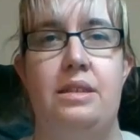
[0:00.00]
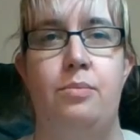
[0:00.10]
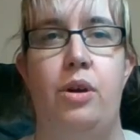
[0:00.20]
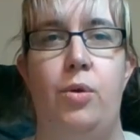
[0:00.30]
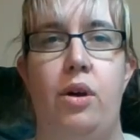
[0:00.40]

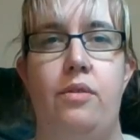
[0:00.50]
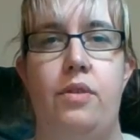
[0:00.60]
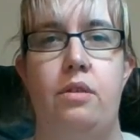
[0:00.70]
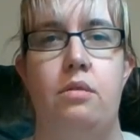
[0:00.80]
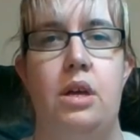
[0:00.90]
buy quite a
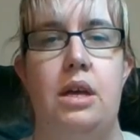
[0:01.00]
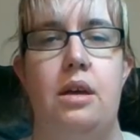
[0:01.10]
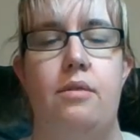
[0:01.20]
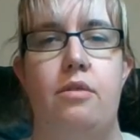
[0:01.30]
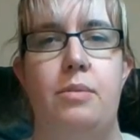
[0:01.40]
few
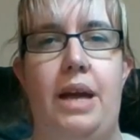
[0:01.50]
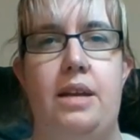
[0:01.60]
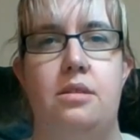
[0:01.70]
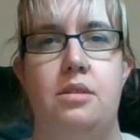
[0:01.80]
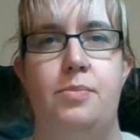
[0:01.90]
from
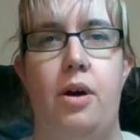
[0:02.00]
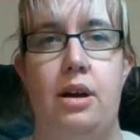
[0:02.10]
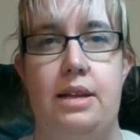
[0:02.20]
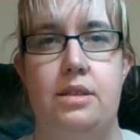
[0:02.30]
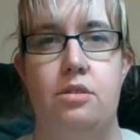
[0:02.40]
Kate at
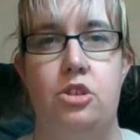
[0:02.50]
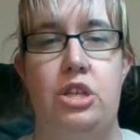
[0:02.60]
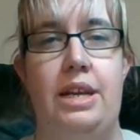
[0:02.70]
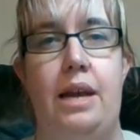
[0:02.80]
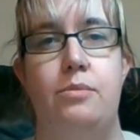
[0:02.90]
Sparkly's because she
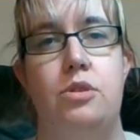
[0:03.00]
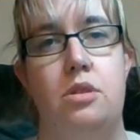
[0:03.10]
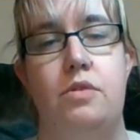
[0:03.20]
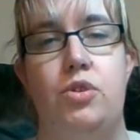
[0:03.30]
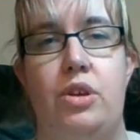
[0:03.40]
came to the
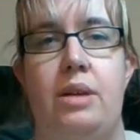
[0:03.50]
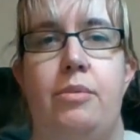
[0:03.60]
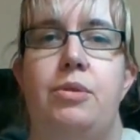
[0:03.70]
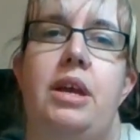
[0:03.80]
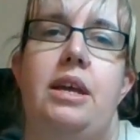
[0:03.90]
retreat in
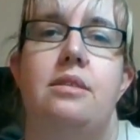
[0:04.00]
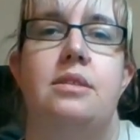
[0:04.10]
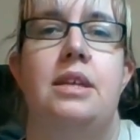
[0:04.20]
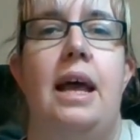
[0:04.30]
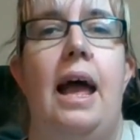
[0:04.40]
Milton Keynes